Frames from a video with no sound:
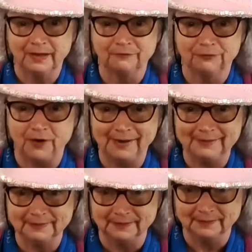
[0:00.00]
And
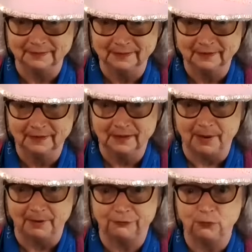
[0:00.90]
finally,
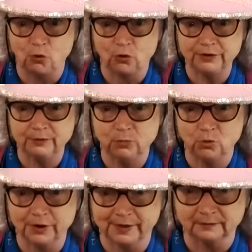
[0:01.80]
about four in the
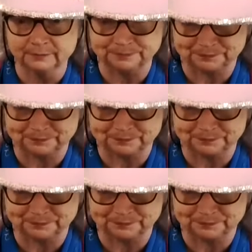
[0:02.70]
morning,